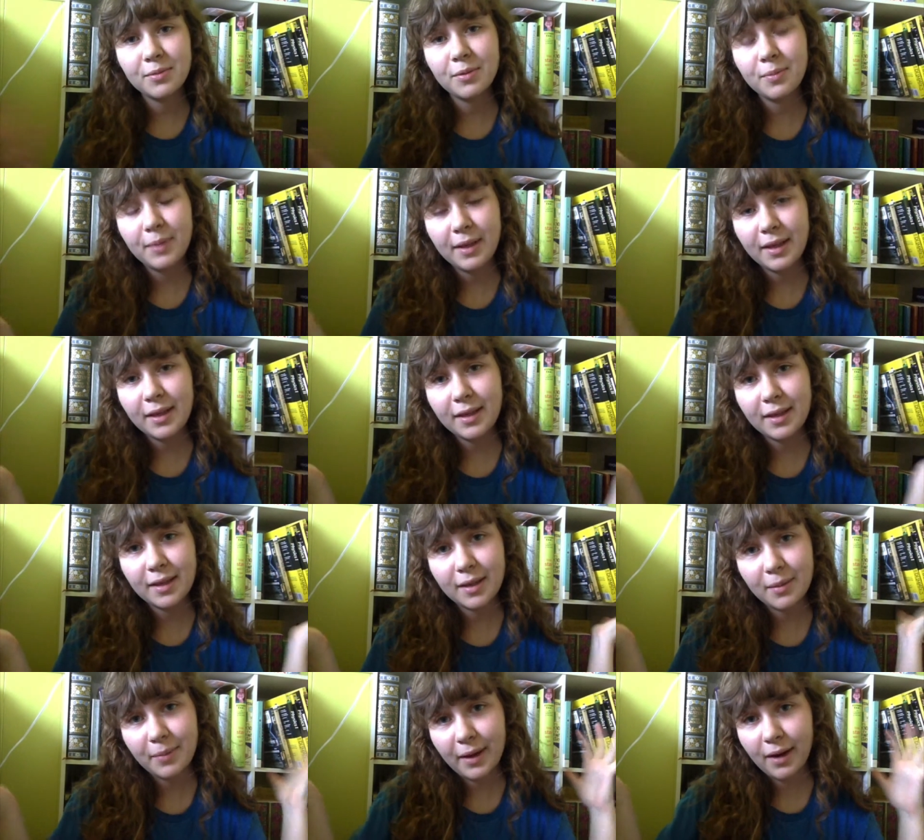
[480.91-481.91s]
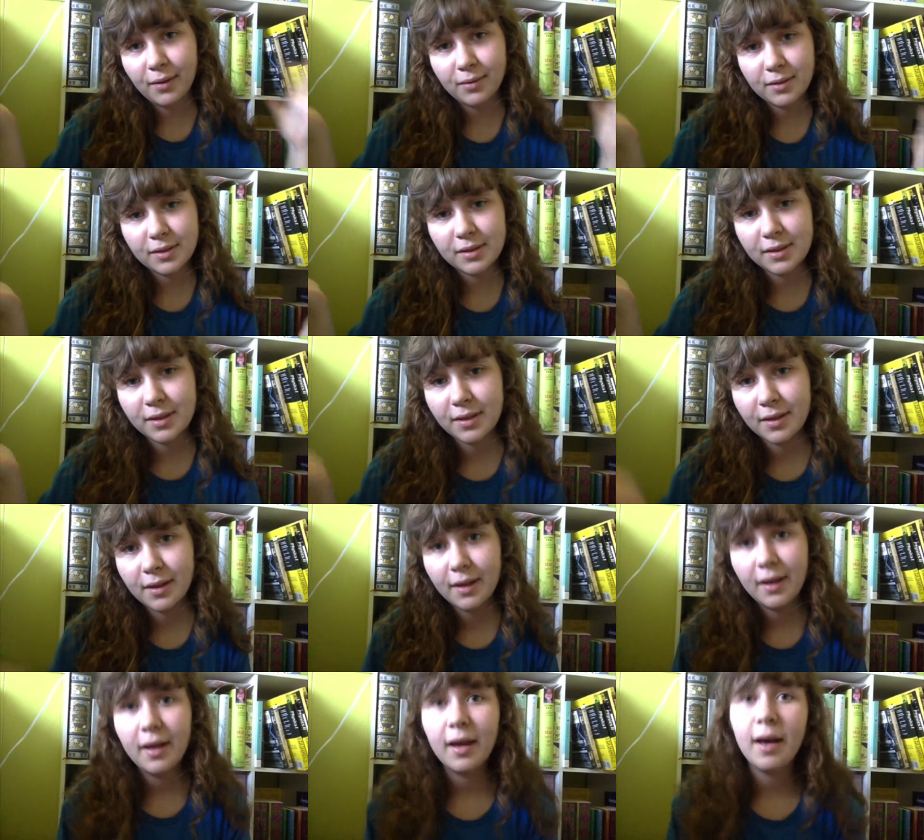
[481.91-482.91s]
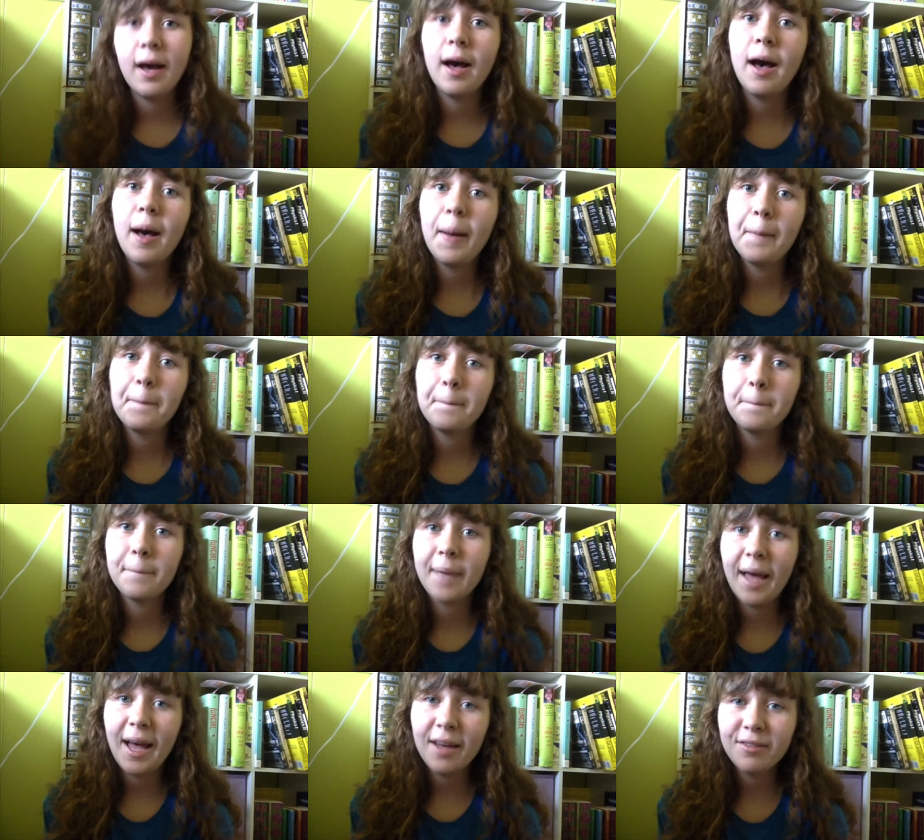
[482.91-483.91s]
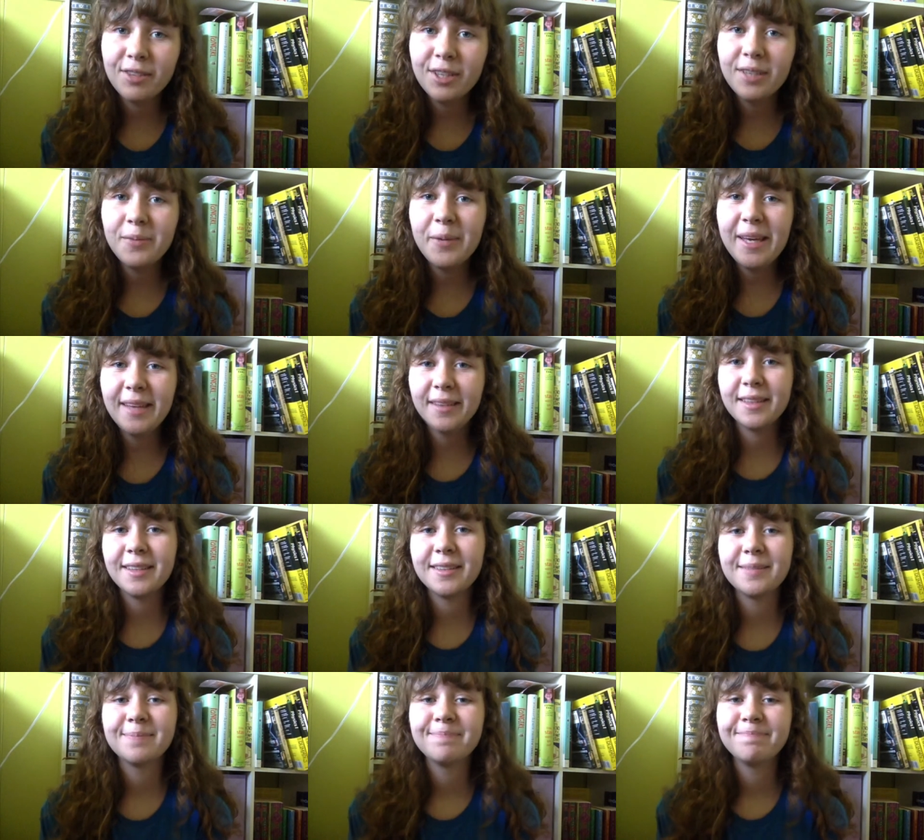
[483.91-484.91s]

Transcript: will be about. Um, have a good week.